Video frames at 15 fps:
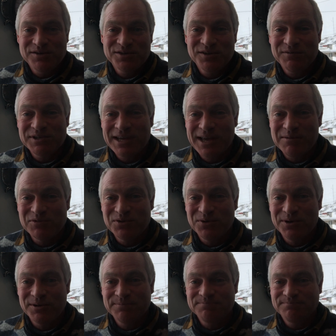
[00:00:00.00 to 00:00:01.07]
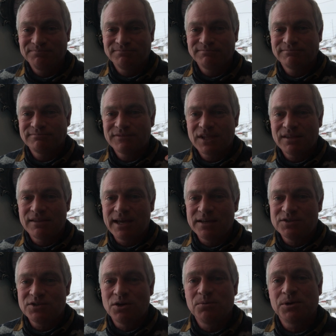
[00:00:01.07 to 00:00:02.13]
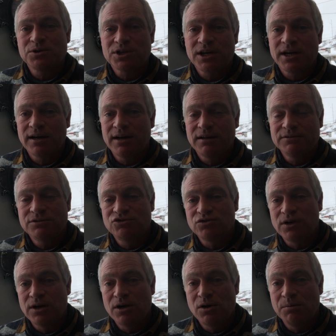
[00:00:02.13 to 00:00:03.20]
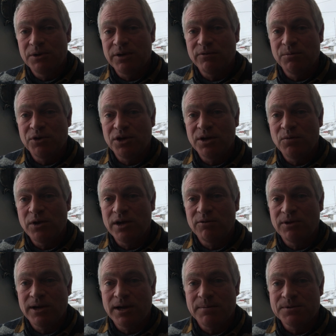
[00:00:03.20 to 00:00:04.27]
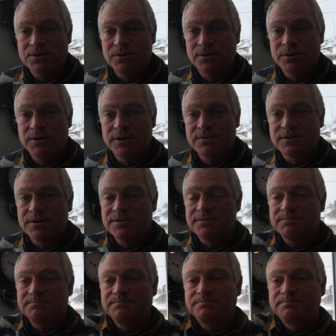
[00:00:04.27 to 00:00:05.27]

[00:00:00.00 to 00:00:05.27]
yourself a Tom Sawyer. Thanks so much, Carol, Jerome, everybody. What a great opportunity. Thanks, guys.